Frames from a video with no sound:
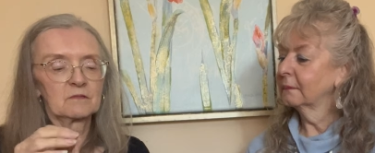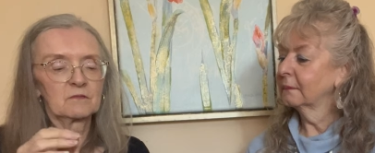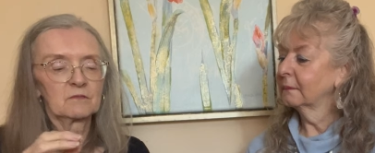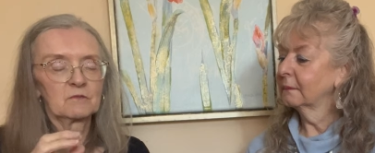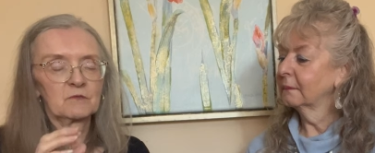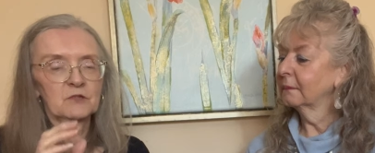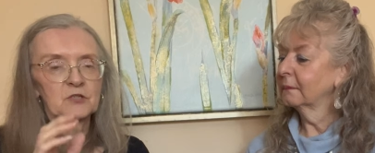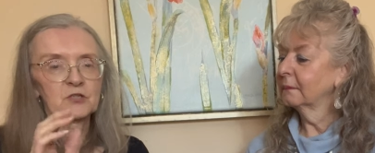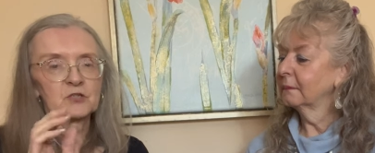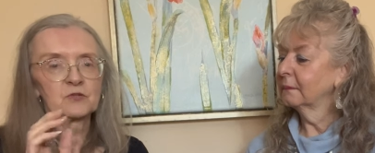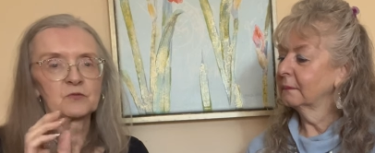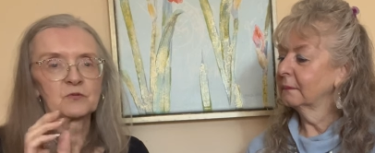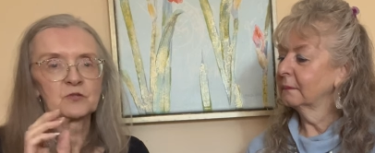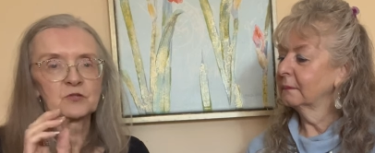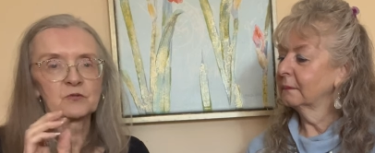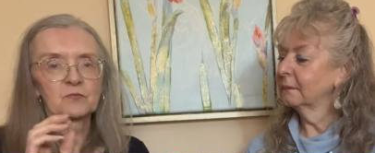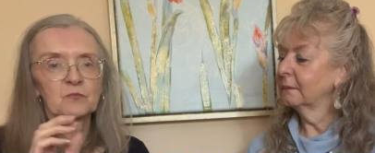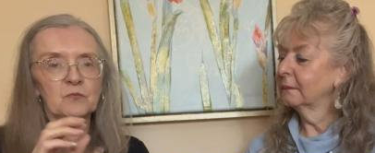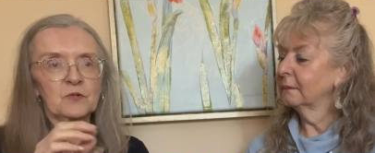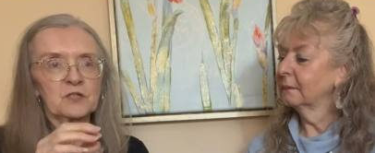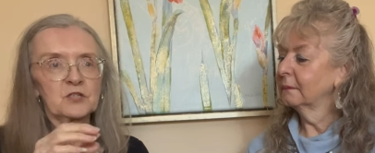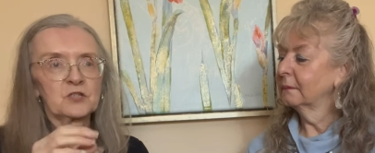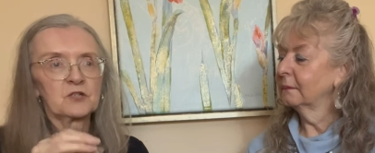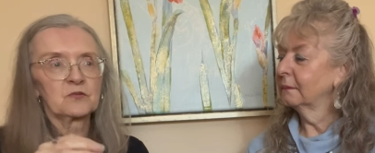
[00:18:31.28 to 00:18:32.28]
Speaker 1: once you do,
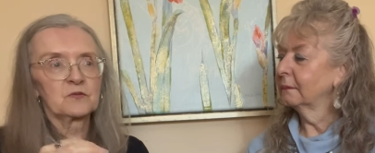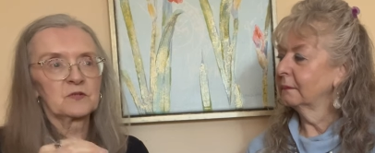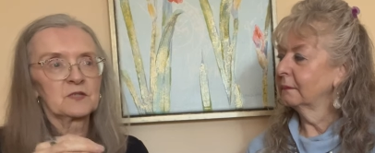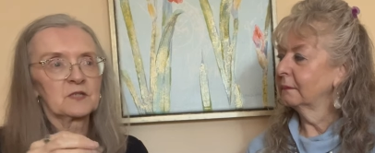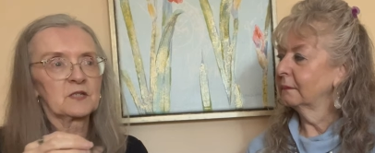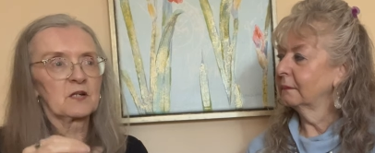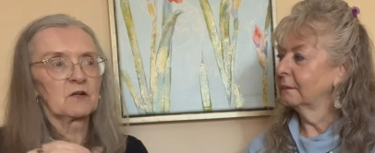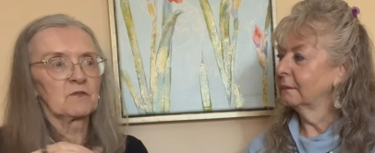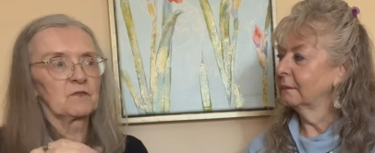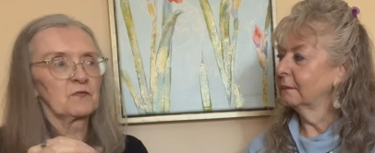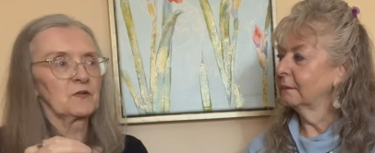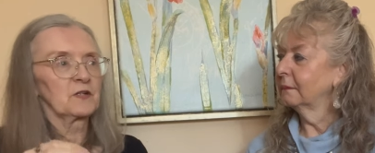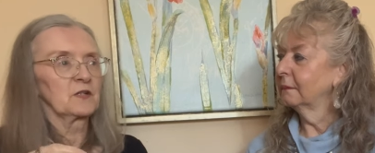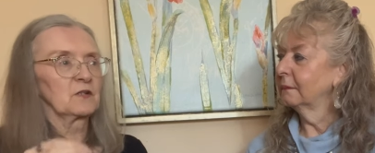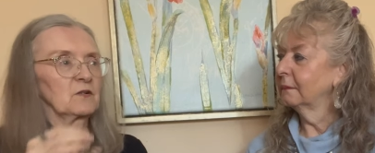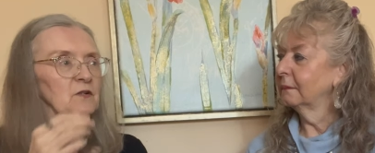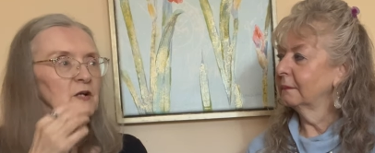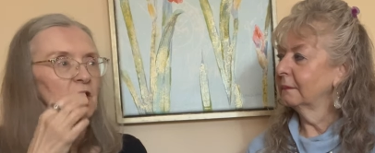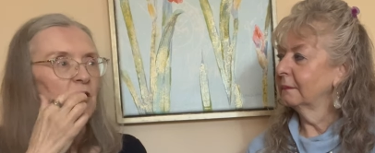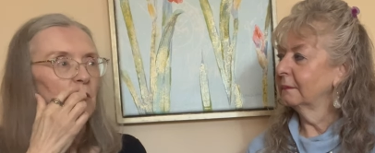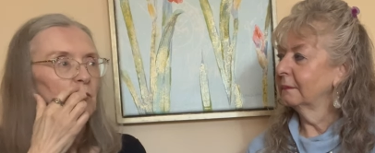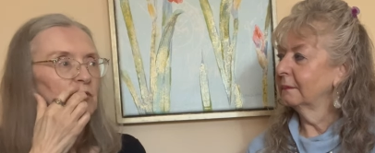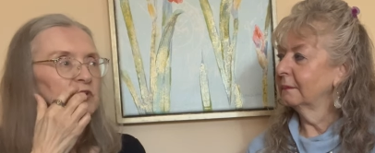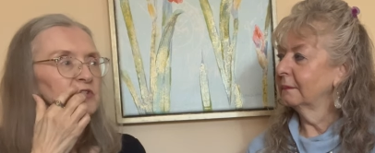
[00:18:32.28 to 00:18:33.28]
once you start
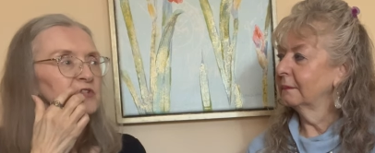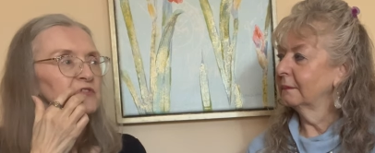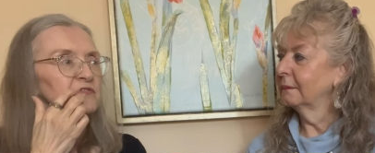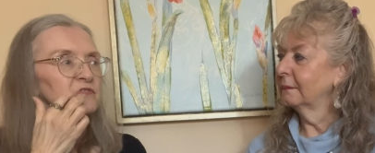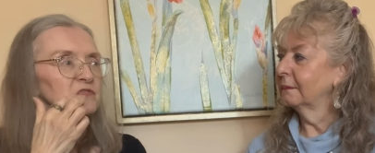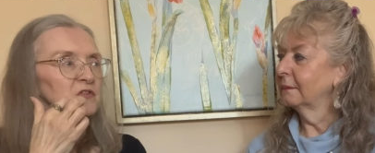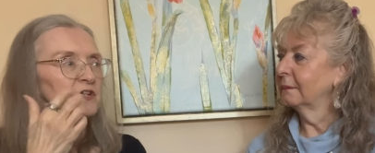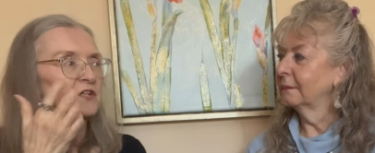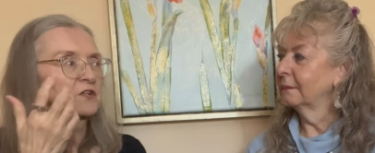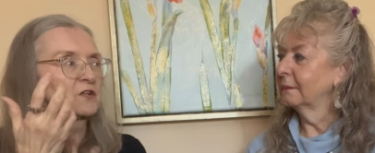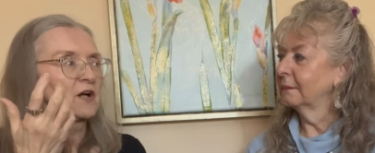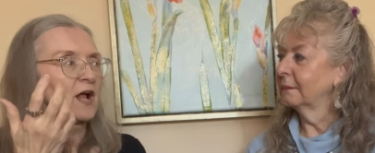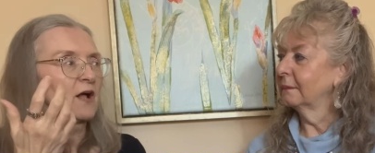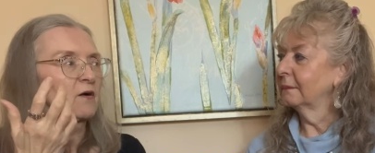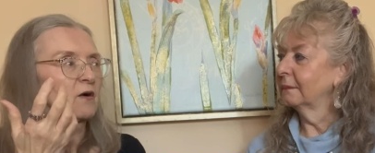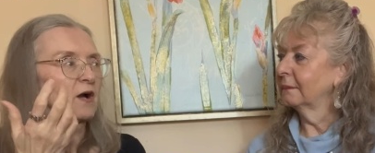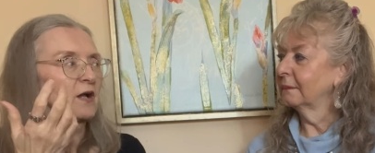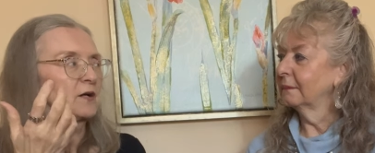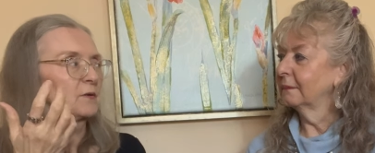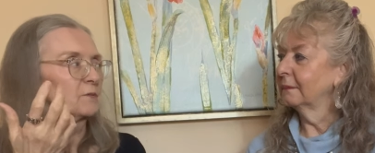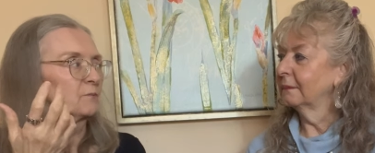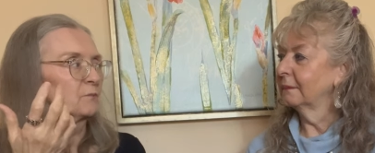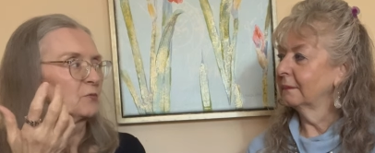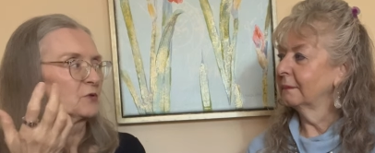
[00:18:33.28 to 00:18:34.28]
figuring out, once you figured out
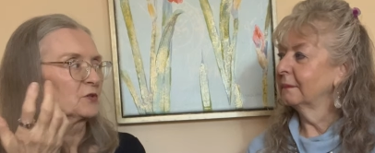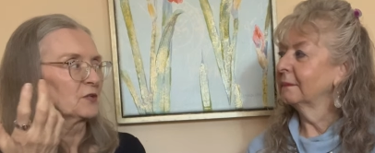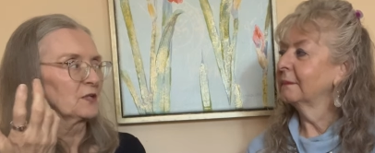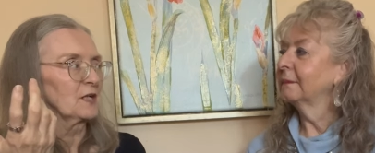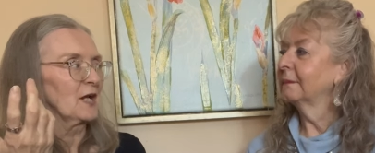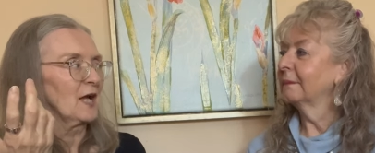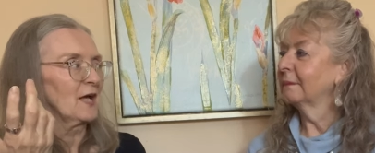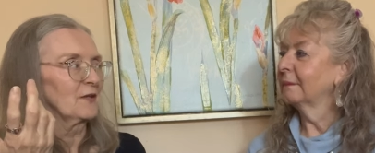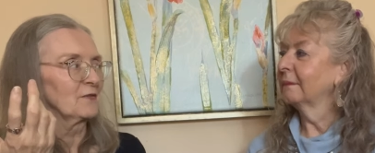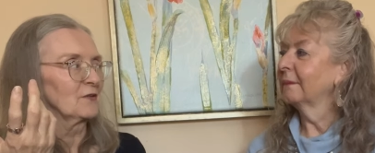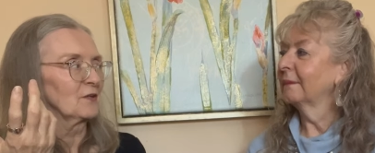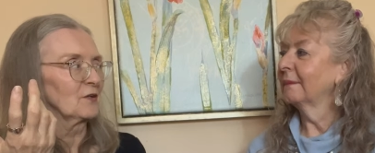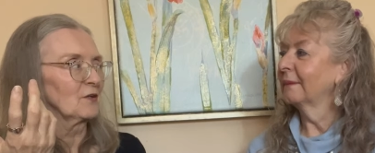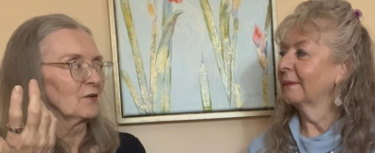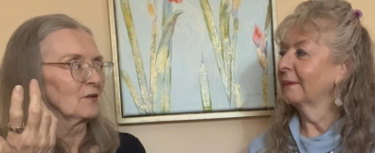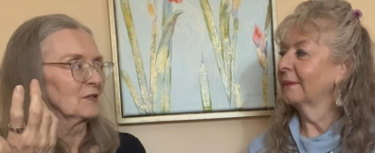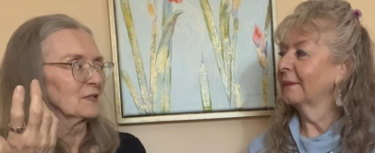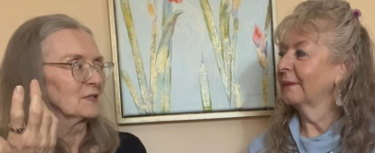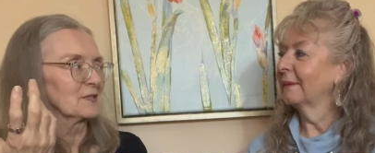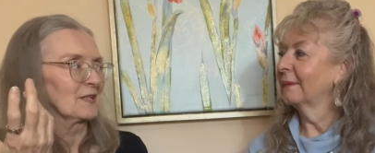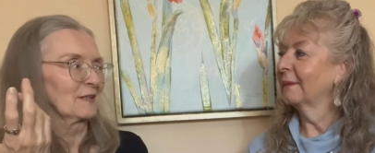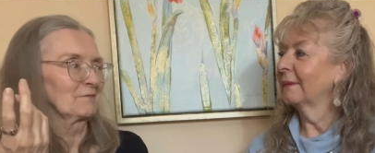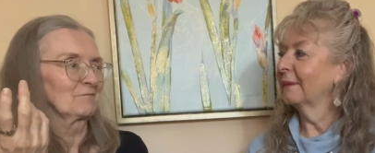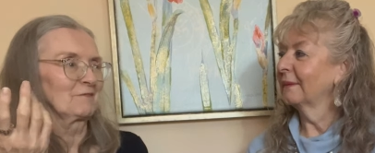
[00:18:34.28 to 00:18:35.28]
how to put it on there,
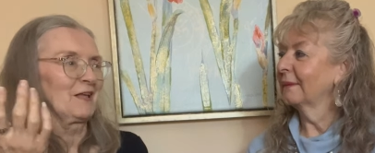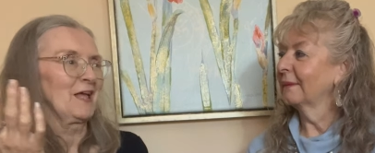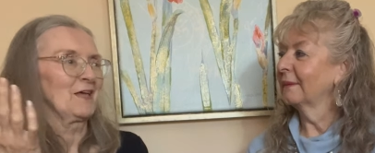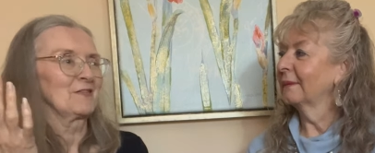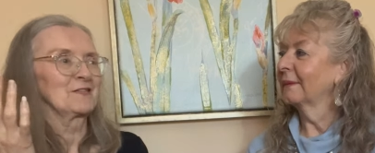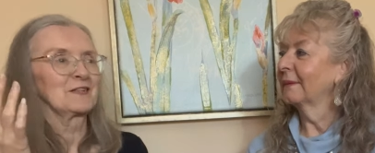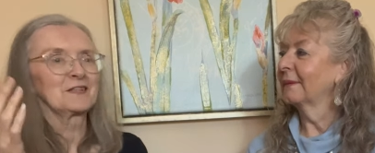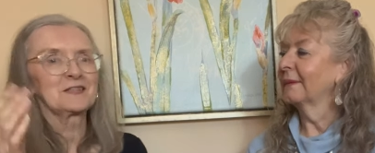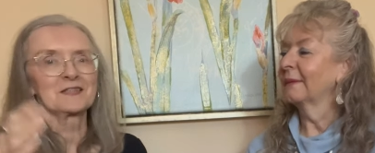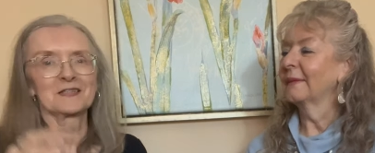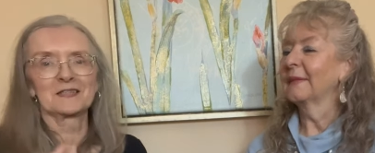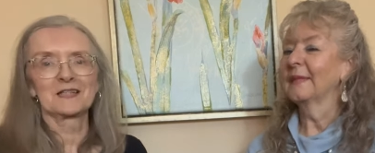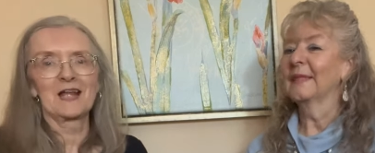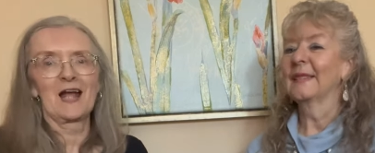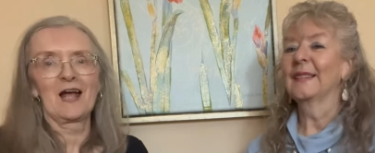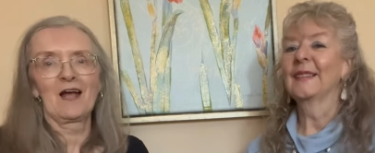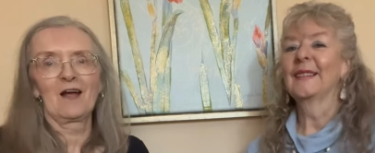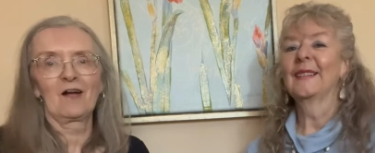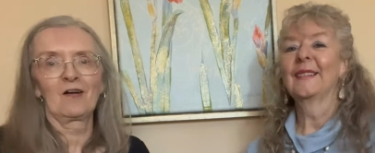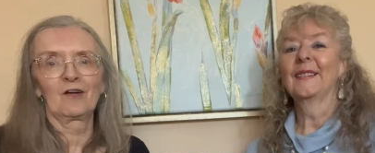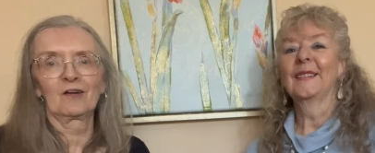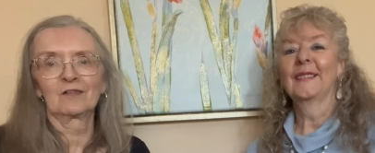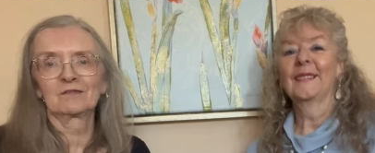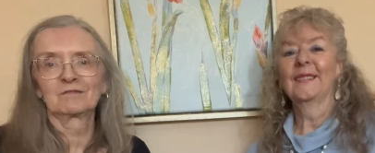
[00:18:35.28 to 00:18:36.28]
it's like, man, this is not
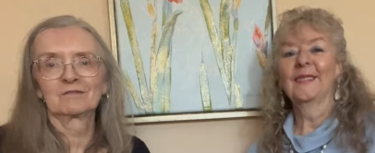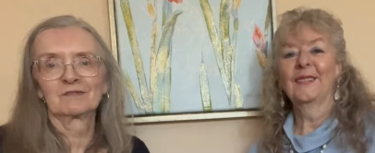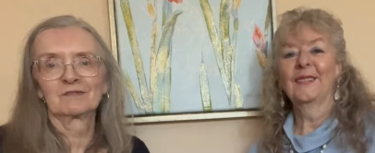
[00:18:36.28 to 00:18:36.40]
hard.